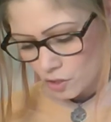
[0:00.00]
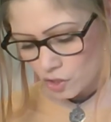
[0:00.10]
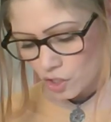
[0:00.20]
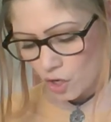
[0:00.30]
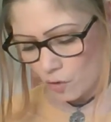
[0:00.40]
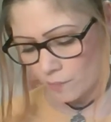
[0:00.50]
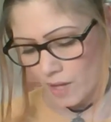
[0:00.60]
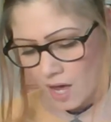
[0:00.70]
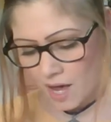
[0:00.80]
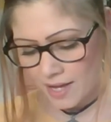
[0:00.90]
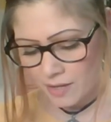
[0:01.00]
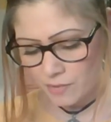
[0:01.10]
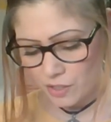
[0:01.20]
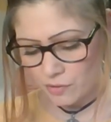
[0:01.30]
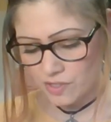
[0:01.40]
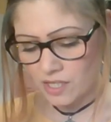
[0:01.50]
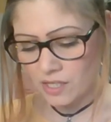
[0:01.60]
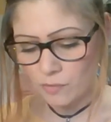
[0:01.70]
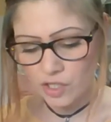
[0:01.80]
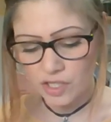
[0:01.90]
So I am using,
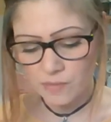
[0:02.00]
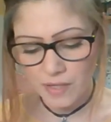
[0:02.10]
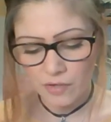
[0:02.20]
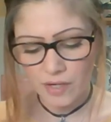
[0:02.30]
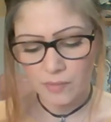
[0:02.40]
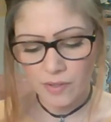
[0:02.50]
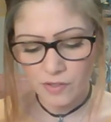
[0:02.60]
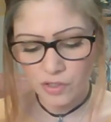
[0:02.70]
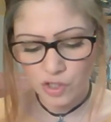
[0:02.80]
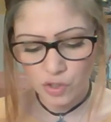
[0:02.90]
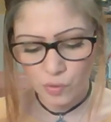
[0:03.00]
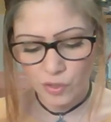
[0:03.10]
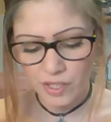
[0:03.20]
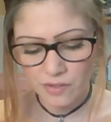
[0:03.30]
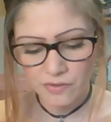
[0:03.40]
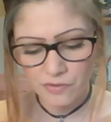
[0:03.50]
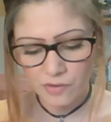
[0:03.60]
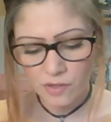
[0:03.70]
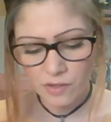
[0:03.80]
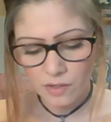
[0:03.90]
which is my grandmother's choice,
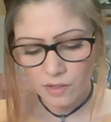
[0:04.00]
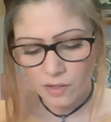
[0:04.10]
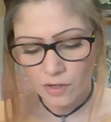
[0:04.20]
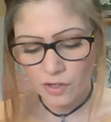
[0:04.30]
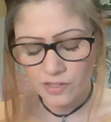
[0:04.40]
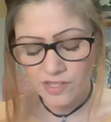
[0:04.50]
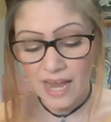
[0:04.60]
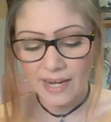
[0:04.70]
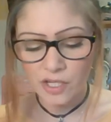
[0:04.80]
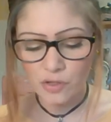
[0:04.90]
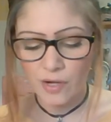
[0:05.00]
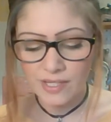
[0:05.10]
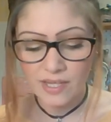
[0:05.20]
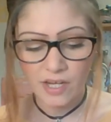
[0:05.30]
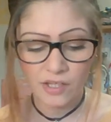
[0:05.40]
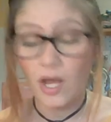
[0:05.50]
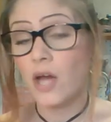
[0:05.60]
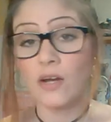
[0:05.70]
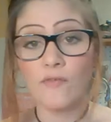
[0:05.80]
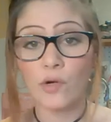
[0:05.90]
her second choice. I could
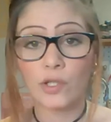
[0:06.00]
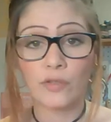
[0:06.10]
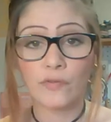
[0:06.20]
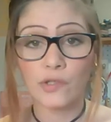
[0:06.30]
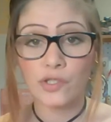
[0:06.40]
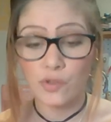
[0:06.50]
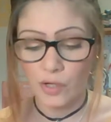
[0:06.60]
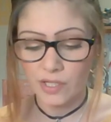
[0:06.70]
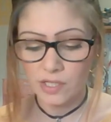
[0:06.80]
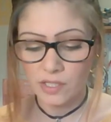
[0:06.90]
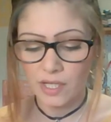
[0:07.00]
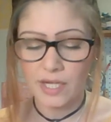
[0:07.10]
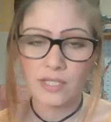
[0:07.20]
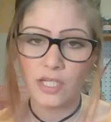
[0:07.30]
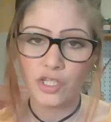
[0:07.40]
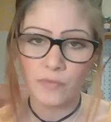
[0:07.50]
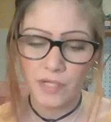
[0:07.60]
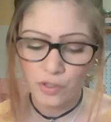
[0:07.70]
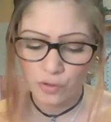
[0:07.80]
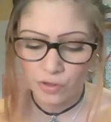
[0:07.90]
not afford her first choice. Like I said, she
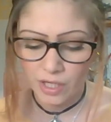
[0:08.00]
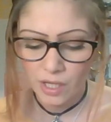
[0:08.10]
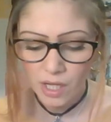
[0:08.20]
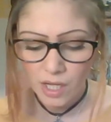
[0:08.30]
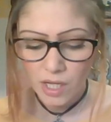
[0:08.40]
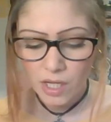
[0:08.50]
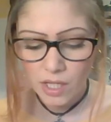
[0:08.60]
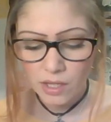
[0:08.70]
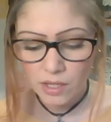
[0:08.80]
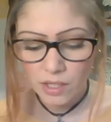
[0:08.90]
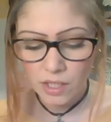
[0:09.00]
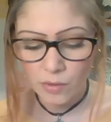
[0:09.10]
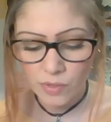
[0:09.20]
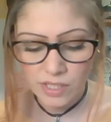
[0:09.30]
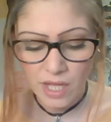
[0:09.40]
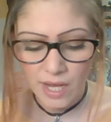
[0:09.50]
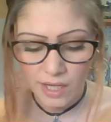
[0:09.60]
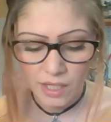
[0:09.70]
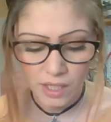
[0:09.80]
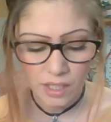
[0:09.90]
makes jewelry. It was
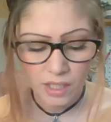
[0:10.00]
like,